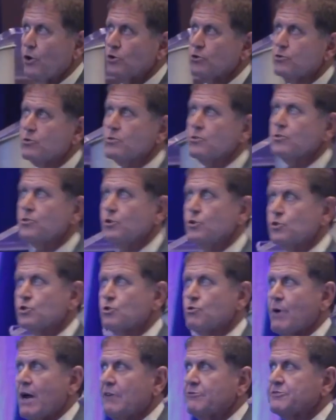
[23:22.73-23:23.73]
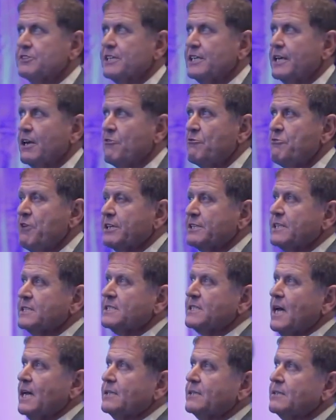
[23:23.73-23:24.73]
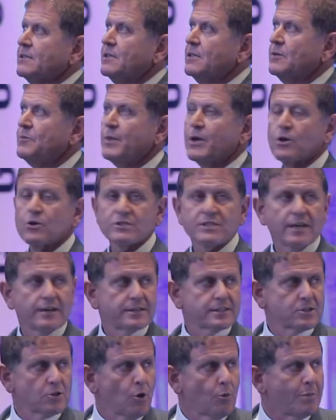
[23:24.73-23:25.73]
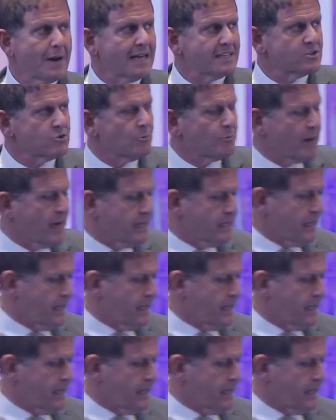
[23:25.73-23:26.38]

don't use graft in infected site because there is no blood supply